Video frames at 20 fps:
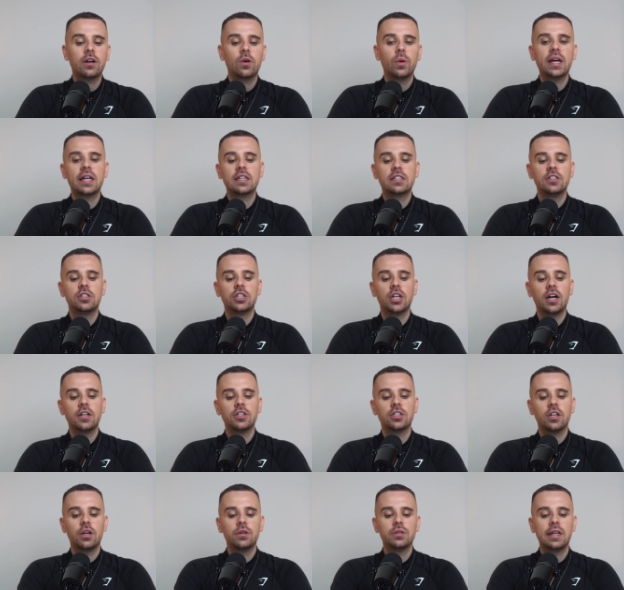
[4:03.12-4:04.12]
quick to
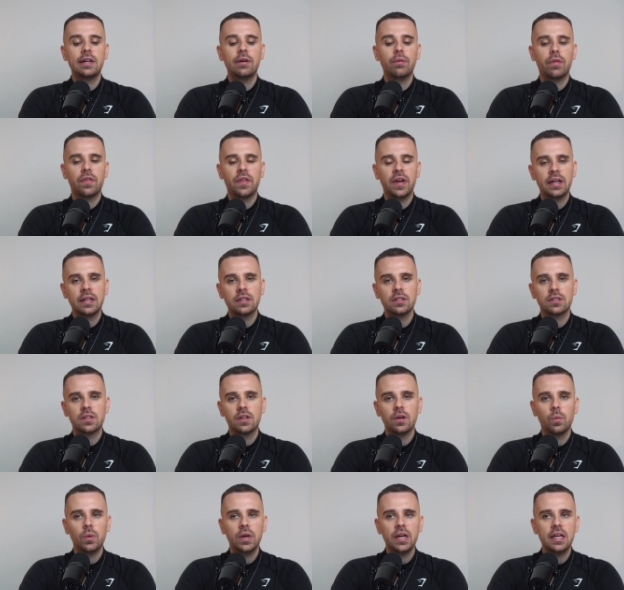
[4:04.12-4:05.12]
judge those little things
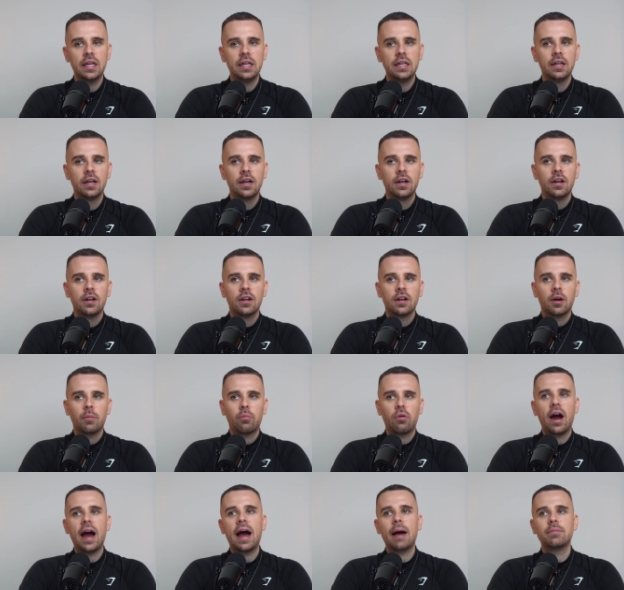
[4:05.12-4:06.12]
that we
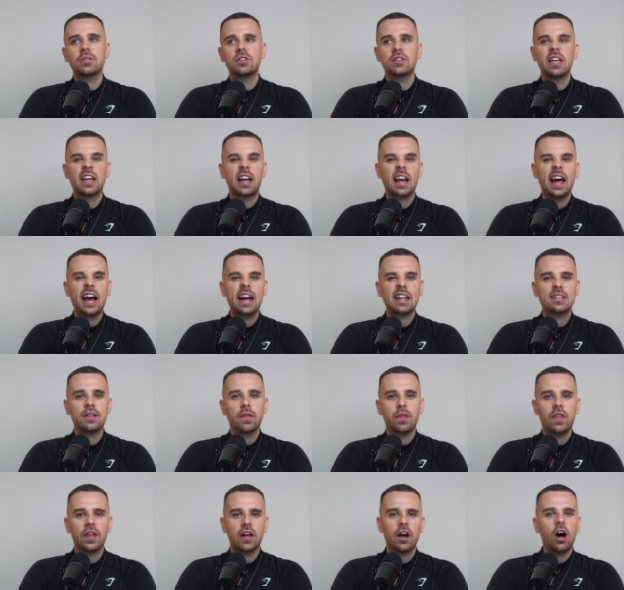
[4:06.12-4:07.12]
perhaps neglect
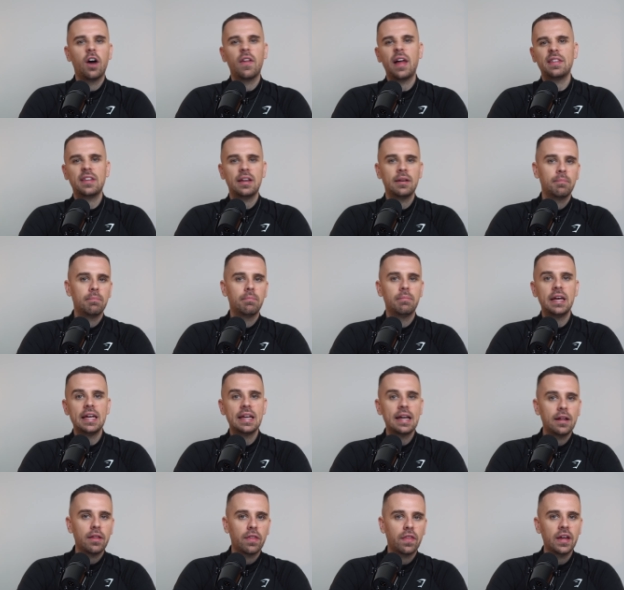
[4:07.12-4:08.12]
and think, oh, that didn't mean
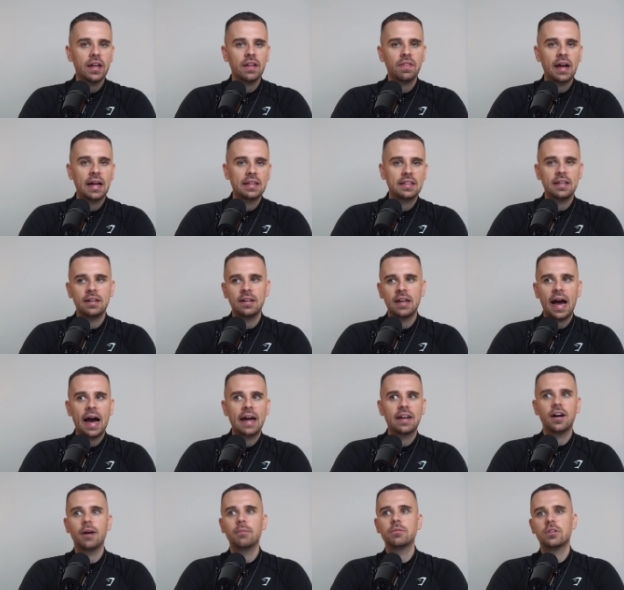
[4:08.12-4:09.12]
anything, that didn't
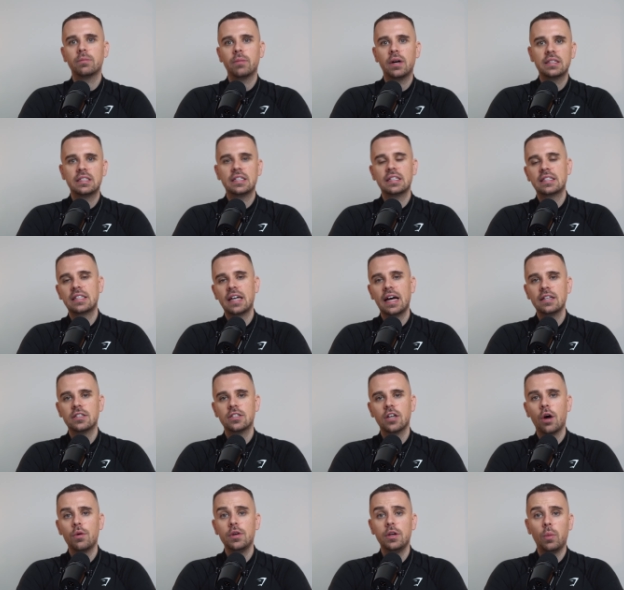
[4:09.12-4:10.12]
add up to my success.
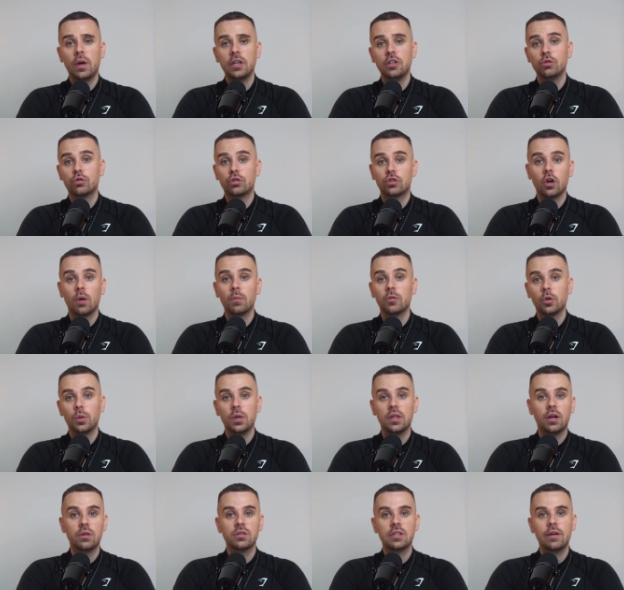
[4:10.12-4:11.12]
Only when you stop
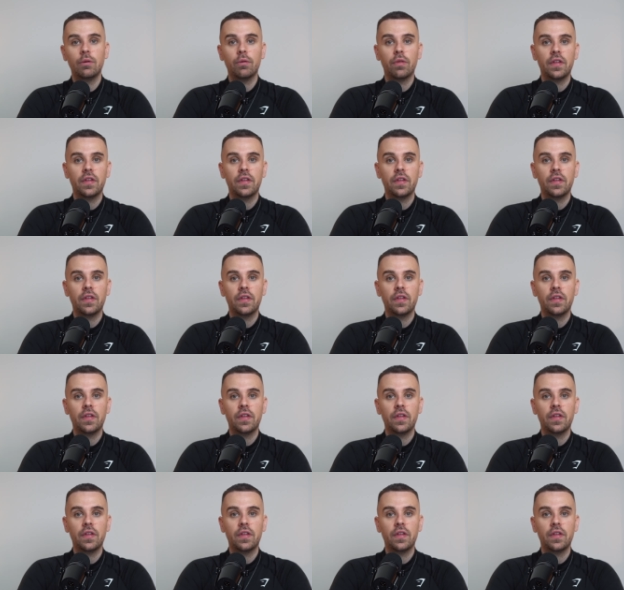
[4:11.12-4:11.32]
doing those little